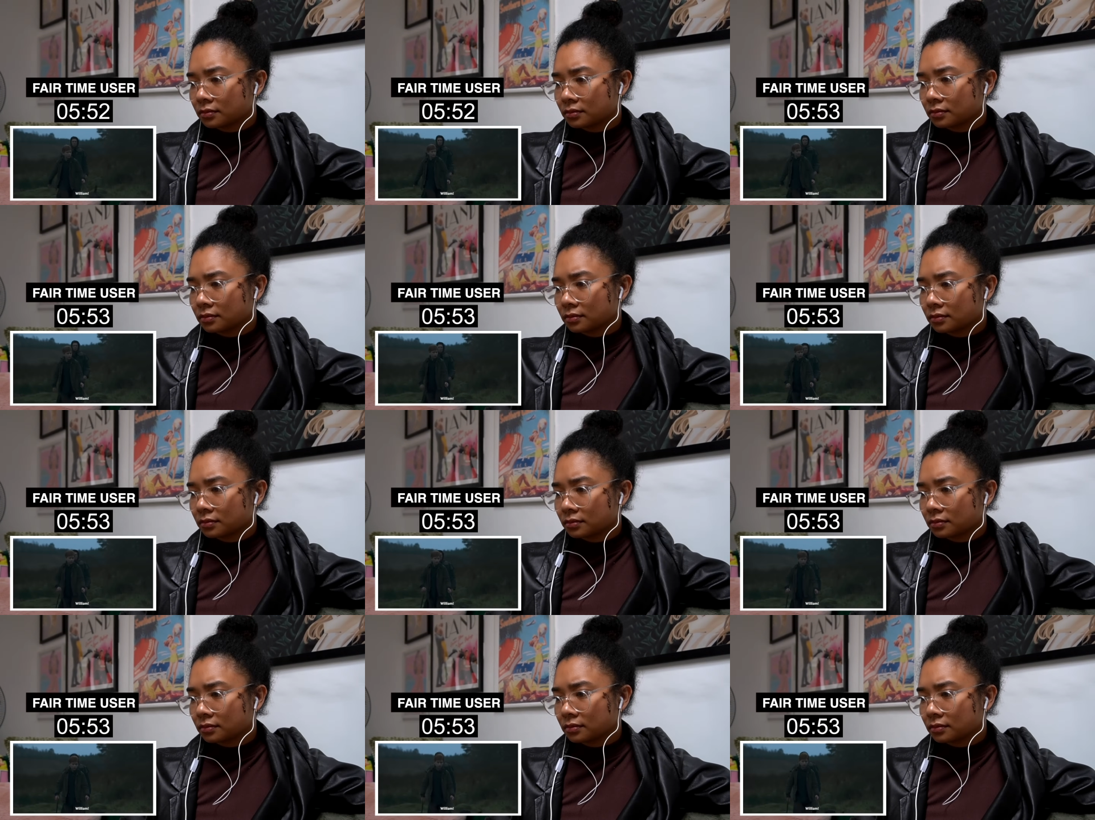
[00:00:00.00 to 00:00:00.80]

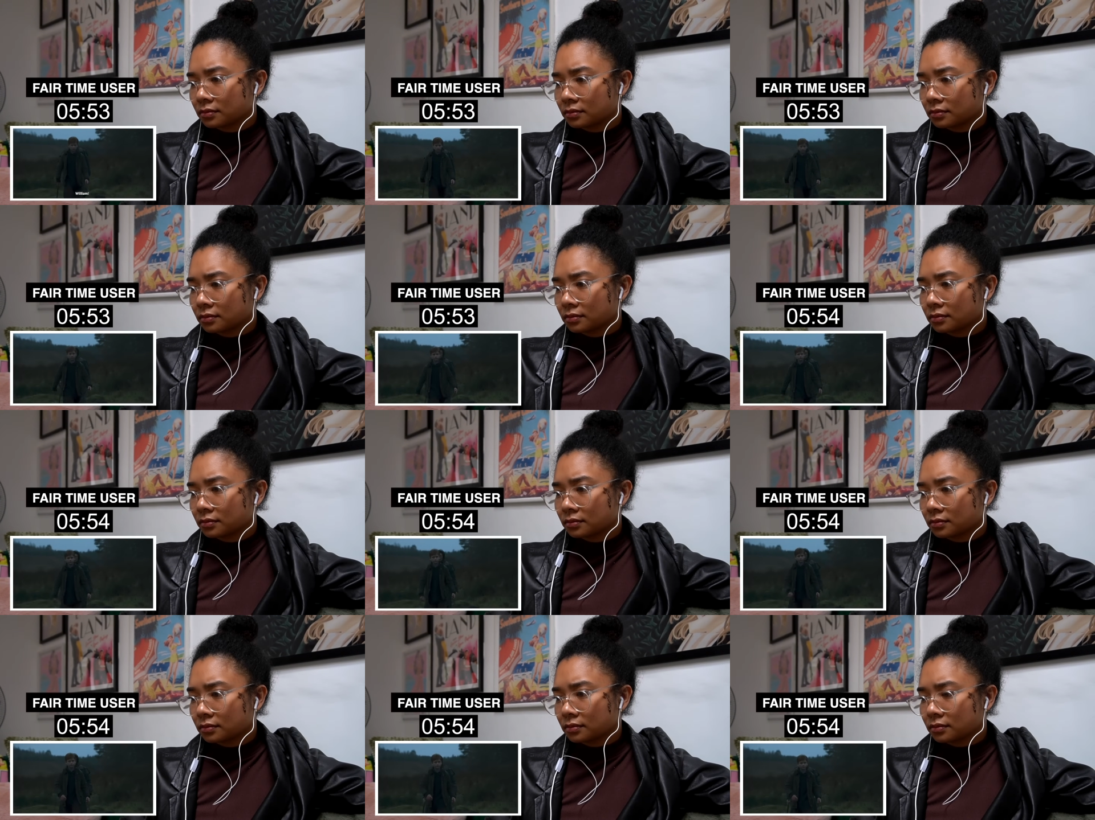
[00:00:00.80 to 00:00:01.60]

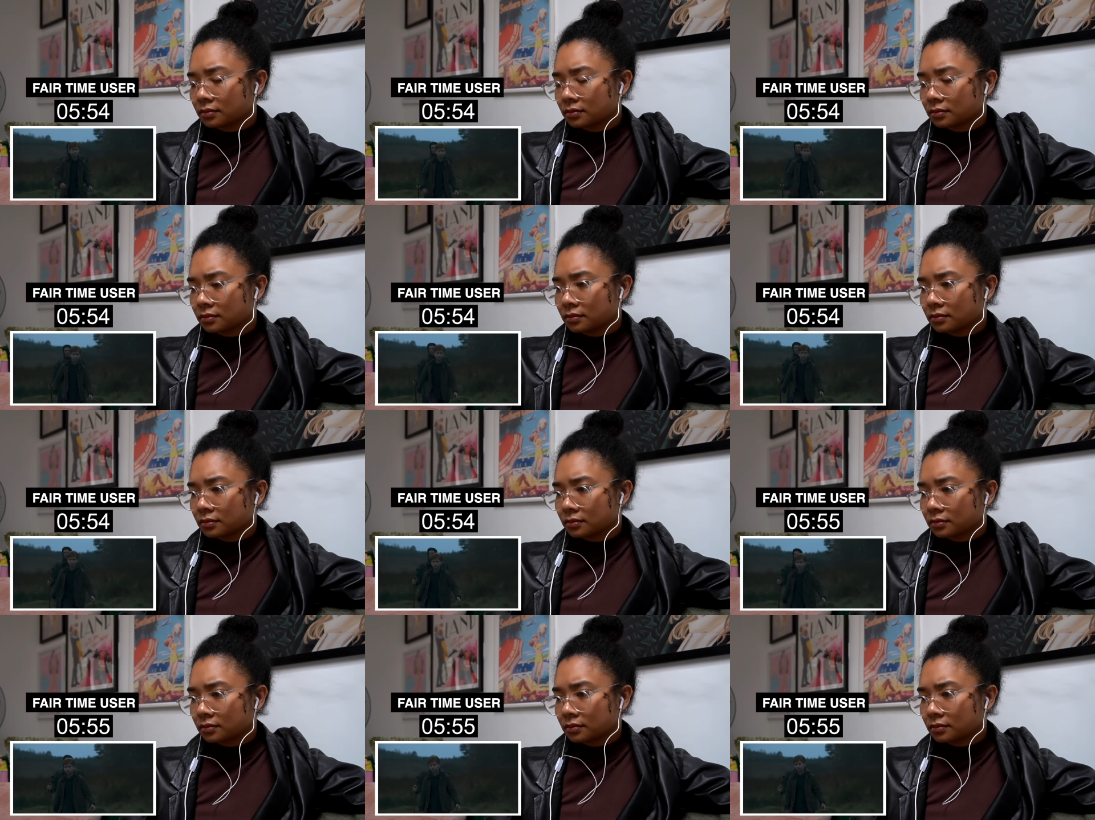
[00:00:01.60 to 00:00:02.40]

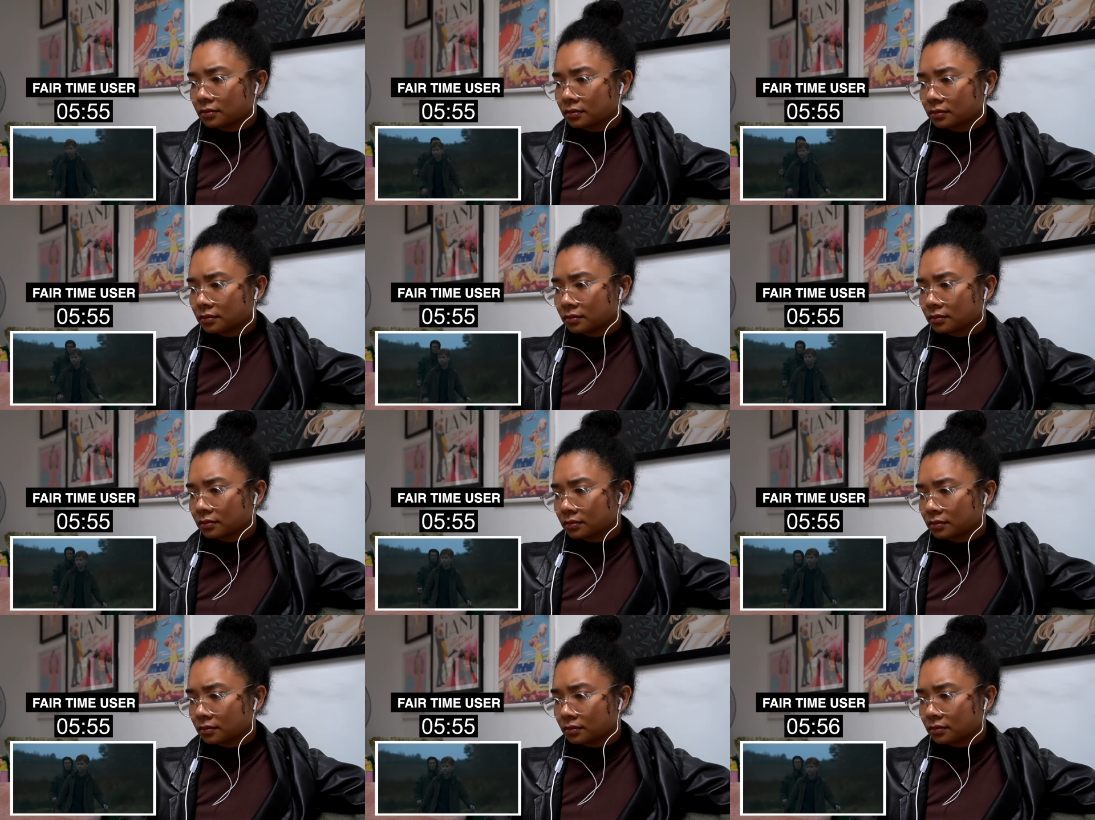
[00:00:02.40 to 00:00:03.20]

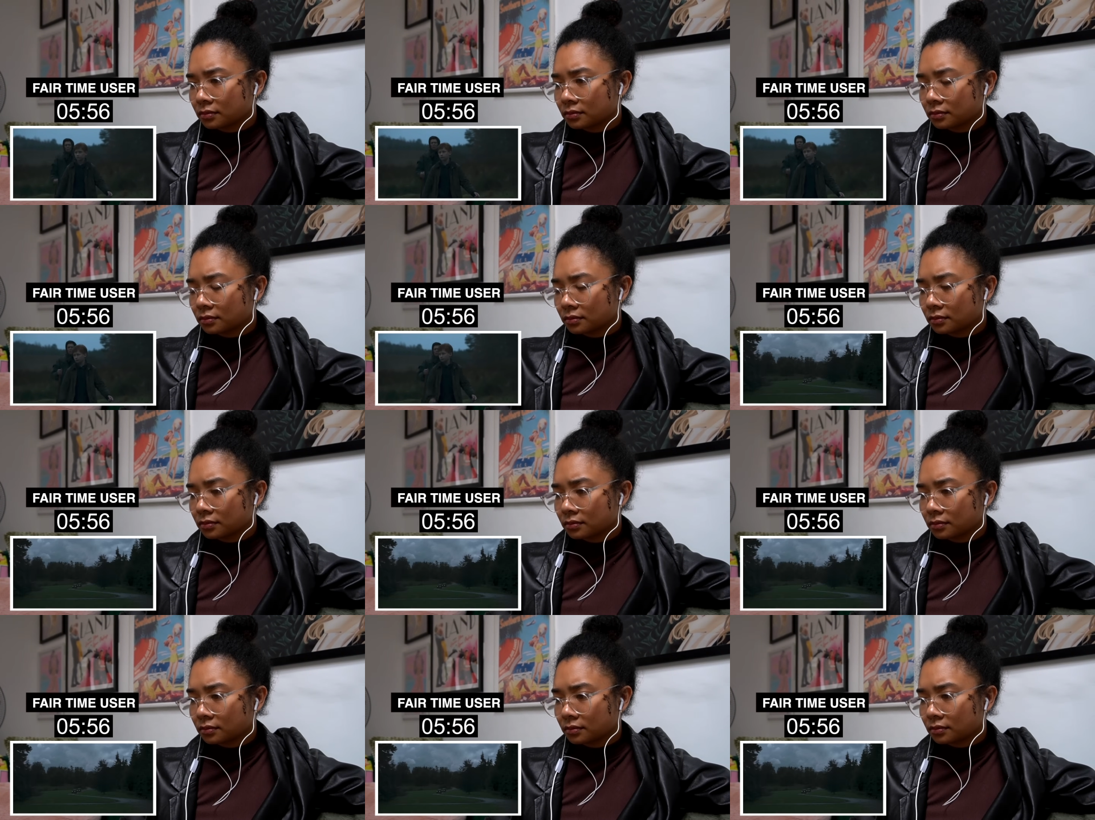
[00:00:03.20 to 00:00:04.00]

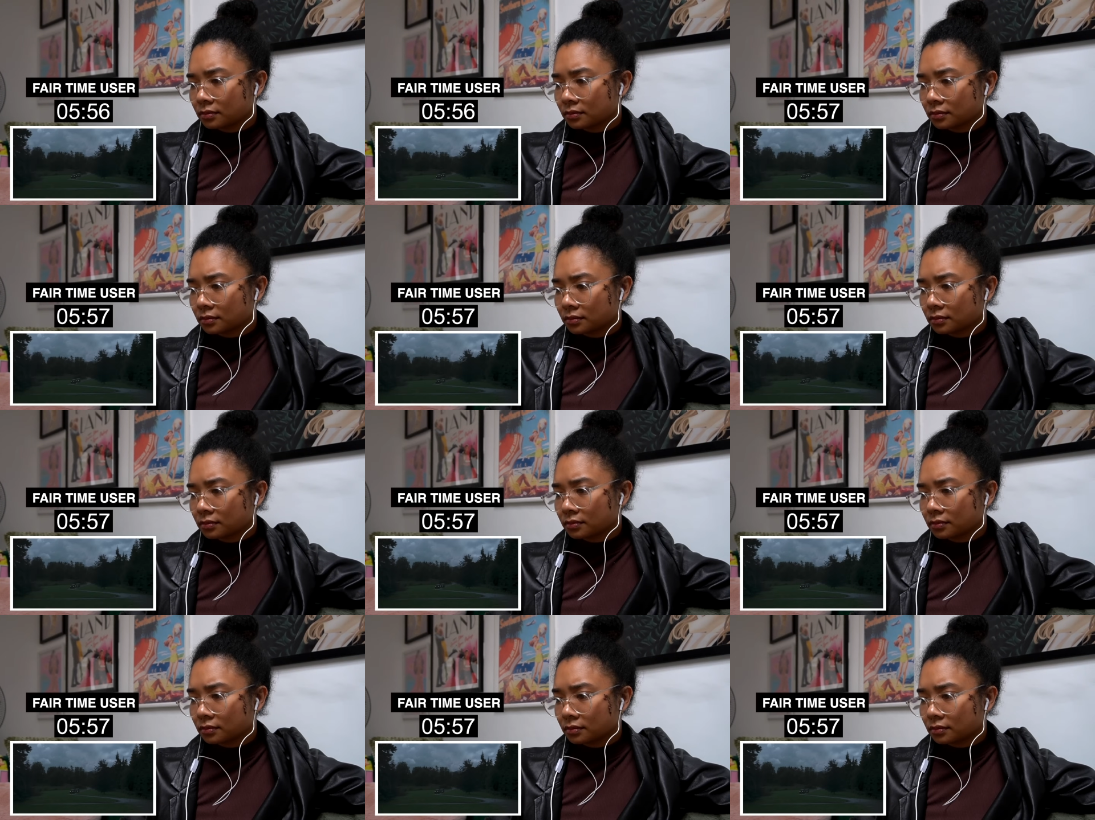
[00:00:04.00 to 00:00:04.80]

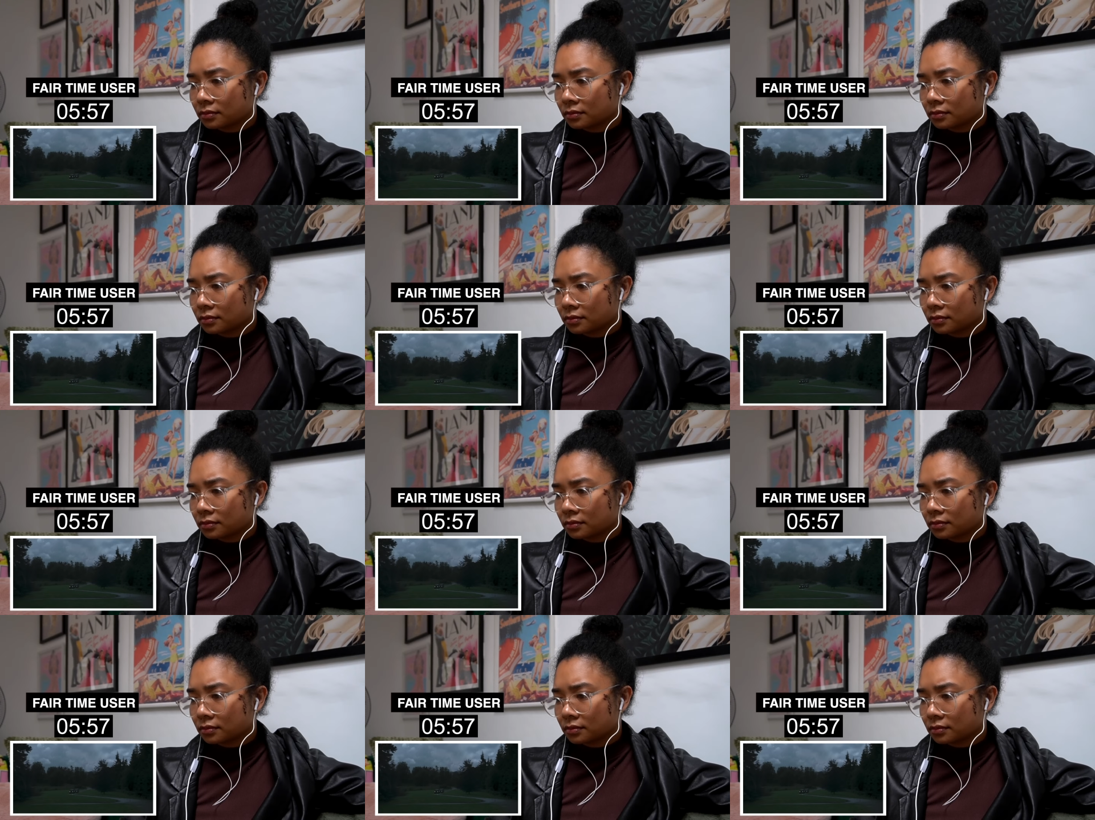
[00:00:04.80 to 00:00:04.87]
(silence)